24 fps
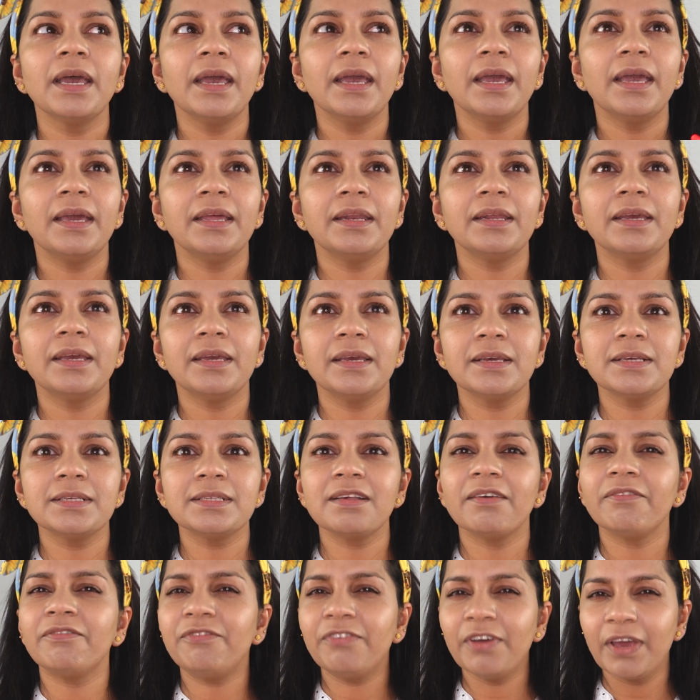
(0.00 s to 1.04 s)
It is
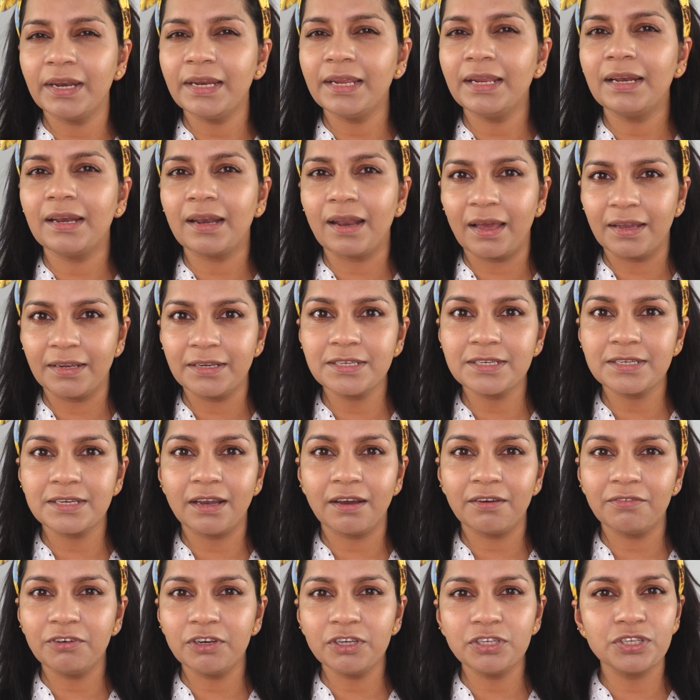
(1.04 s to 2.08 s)
very light
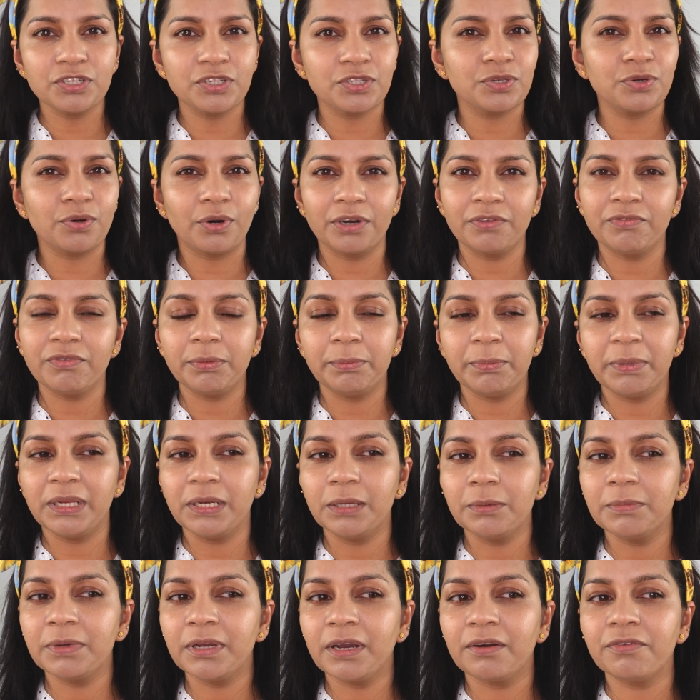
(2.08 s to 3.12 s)
coverage. It's not even
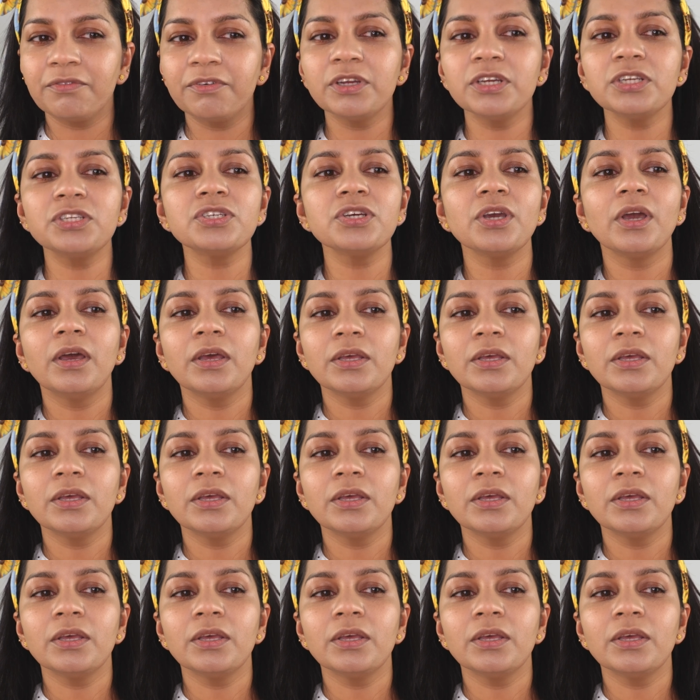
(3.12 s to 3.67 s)
medium coverage.